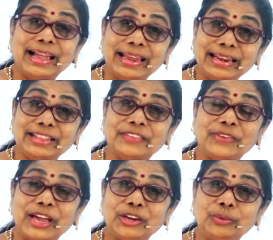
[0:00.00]
Another
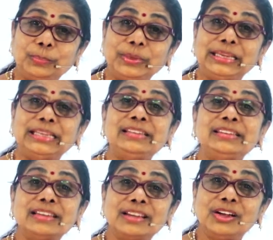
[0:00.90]
5 rupees.
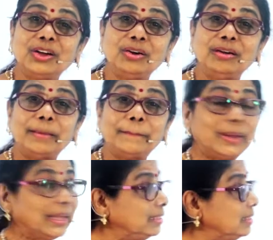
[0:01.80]
Good.
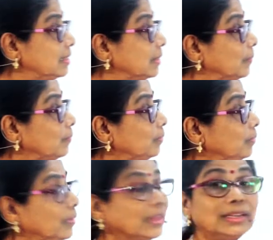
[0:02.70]
Plus
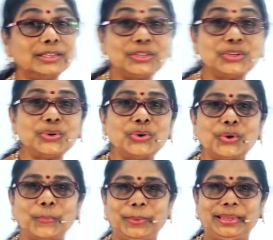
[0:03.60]
2
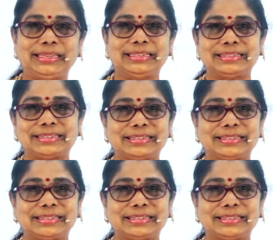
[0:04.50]
rupees.